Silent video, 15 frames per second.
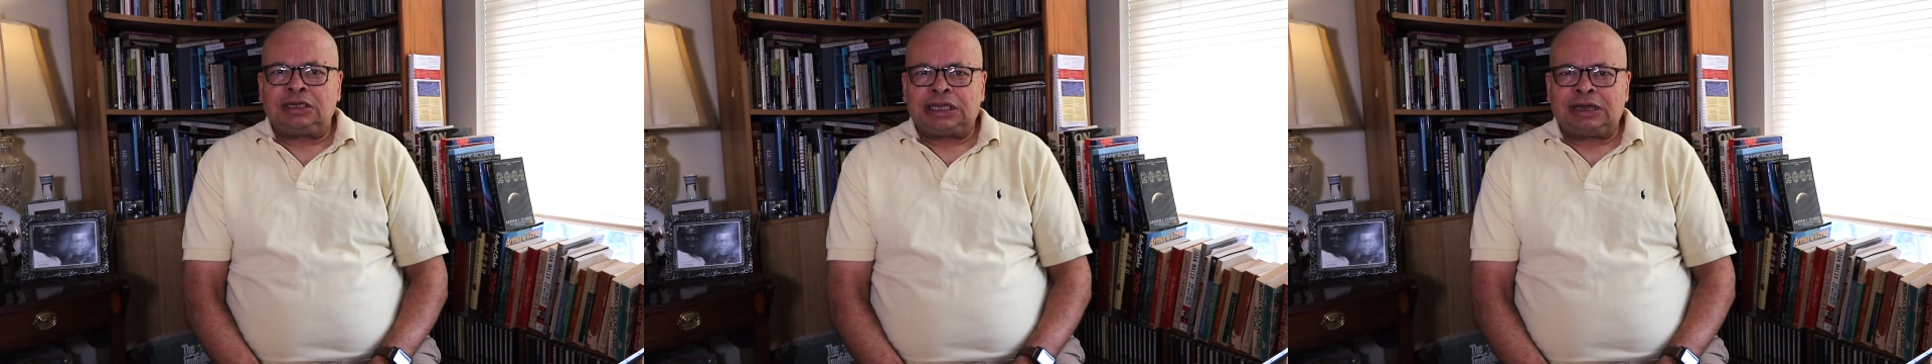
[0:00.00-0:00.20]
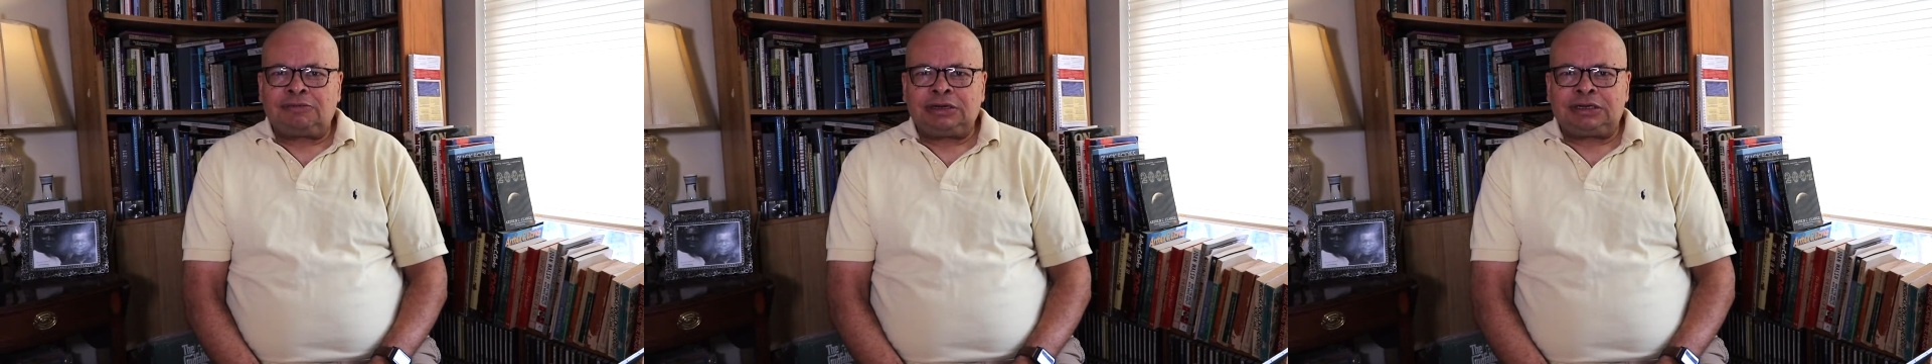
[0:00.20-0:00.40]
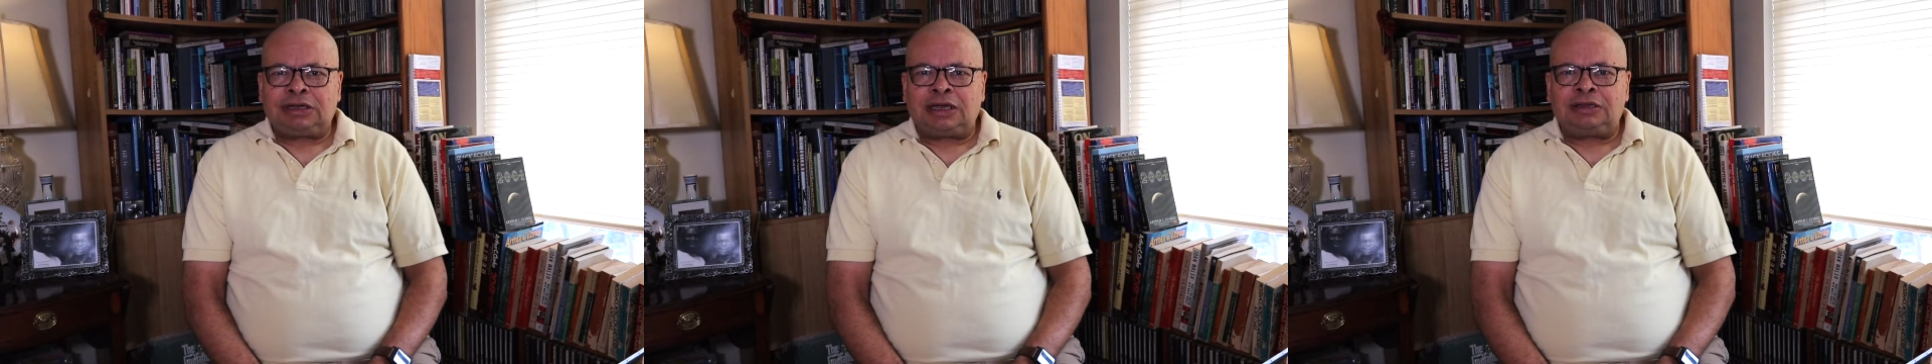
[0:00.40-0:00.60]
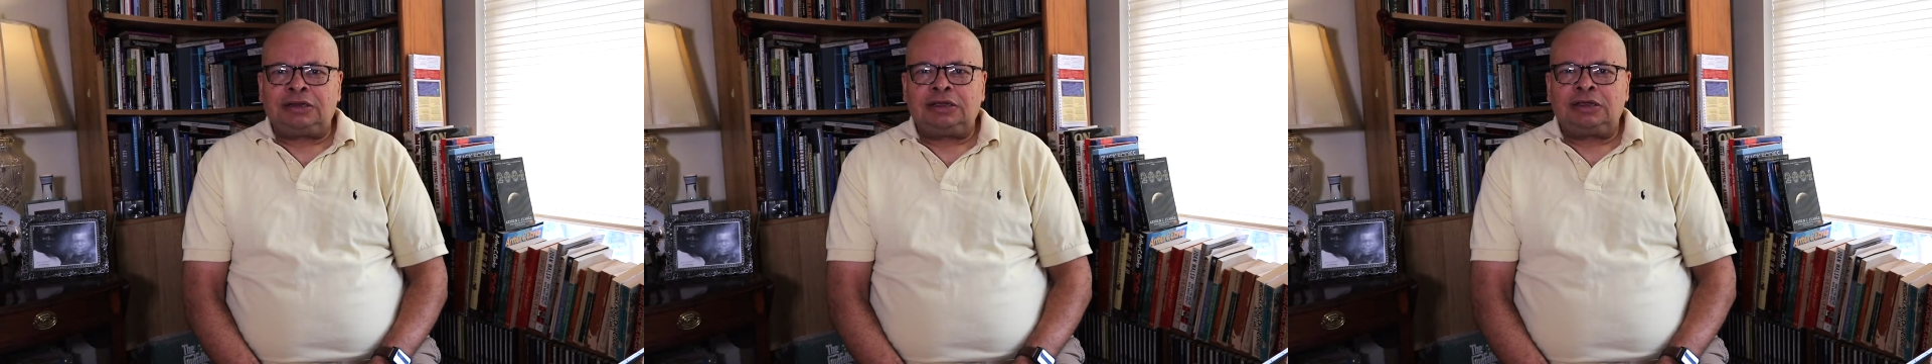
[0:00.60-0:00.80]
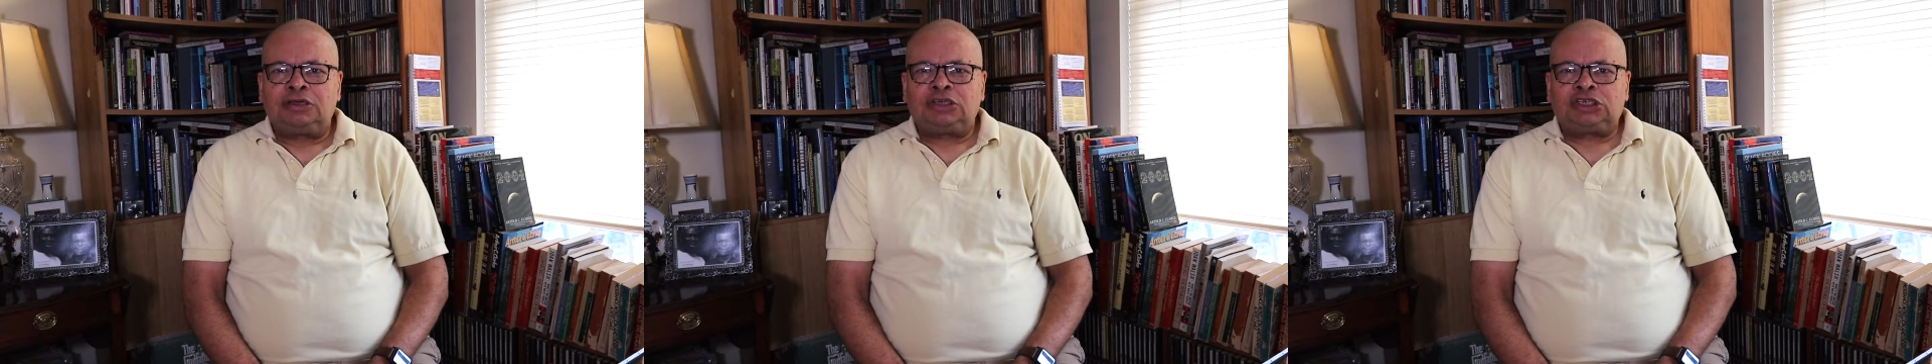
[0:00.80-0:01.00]
They were
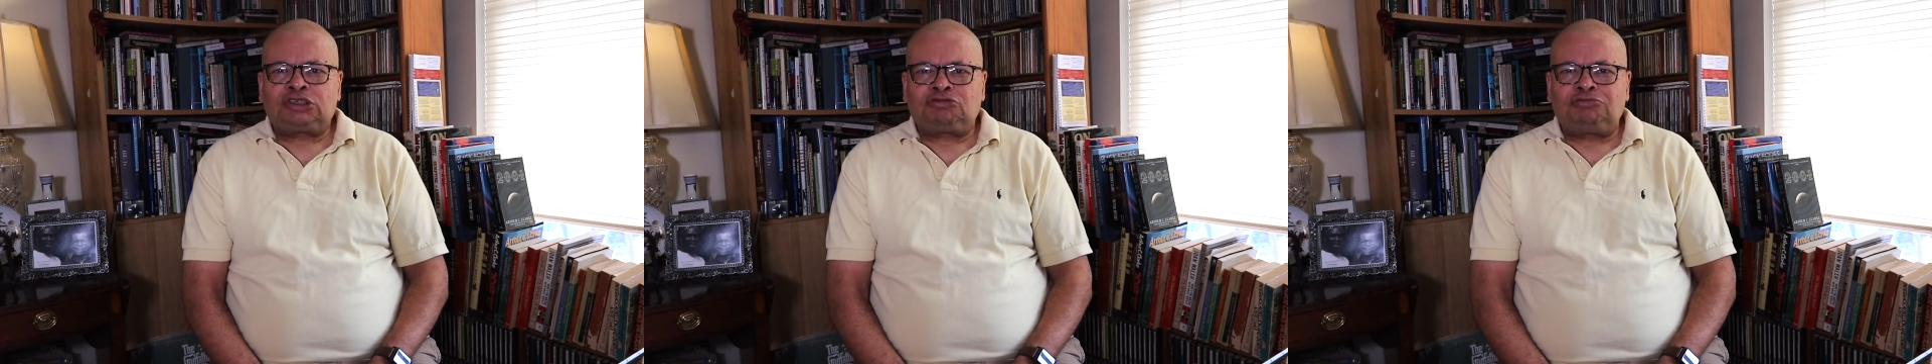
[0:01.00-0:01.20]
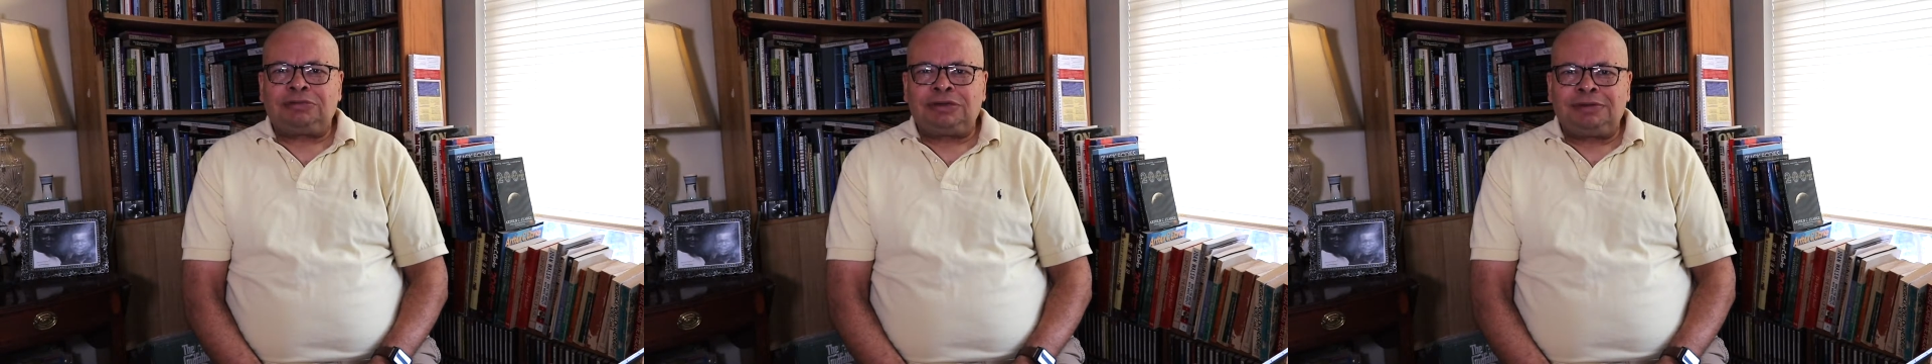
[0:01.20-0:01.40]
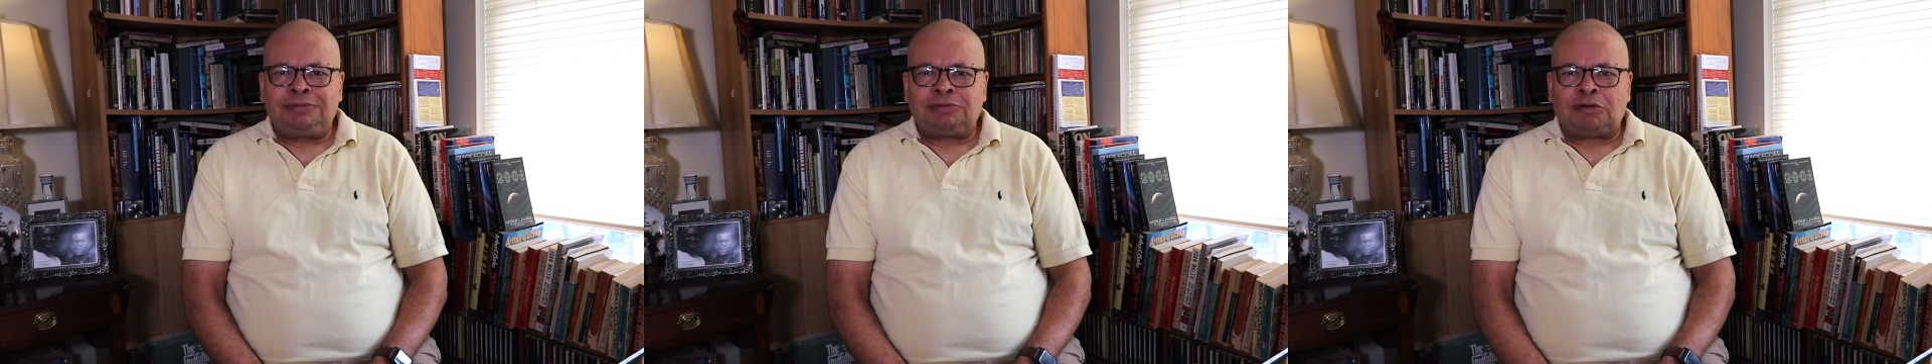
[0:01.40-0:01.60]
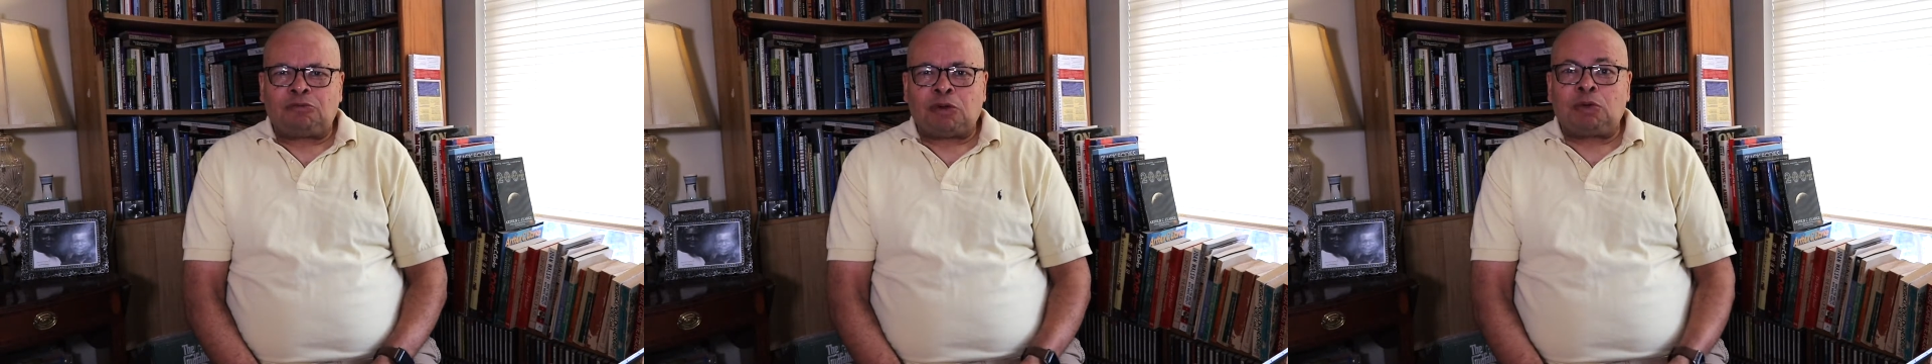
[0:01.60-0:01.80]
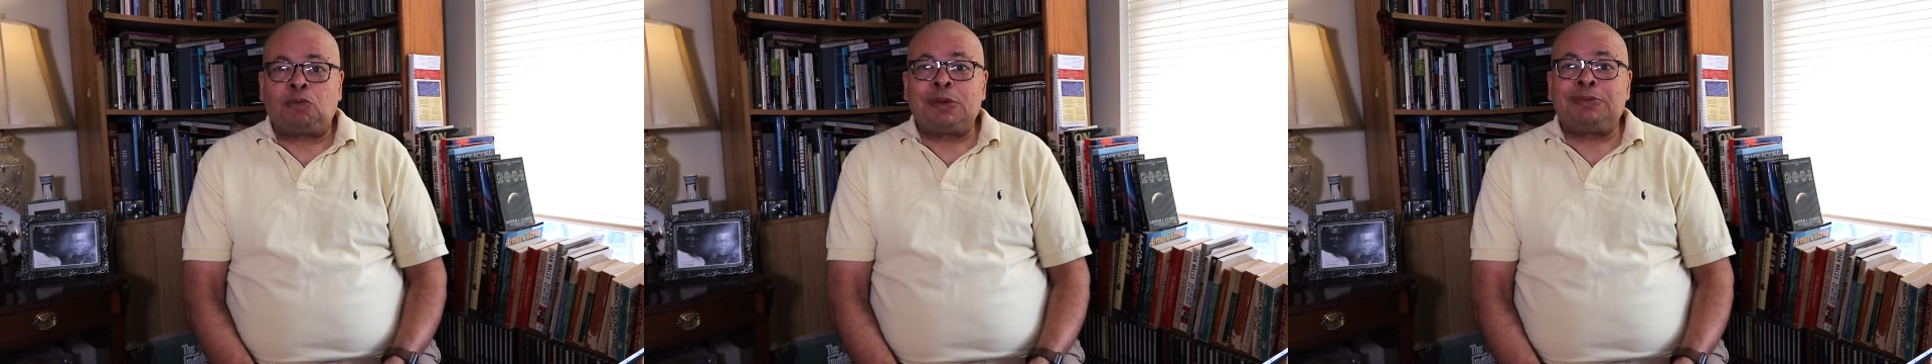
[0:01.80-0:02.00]
done
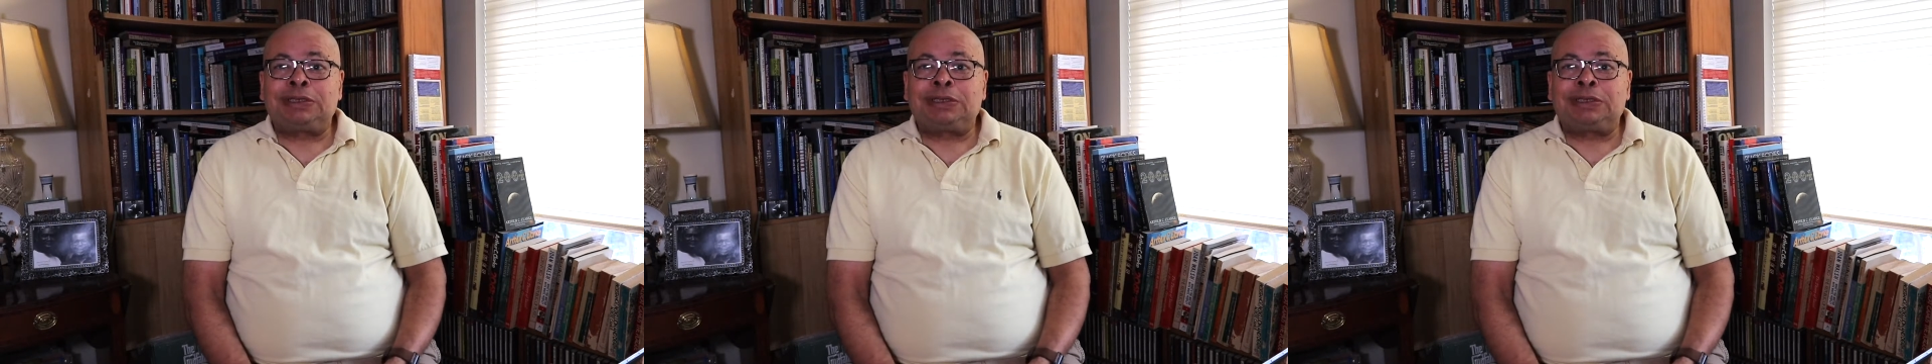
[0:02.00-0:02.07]
what we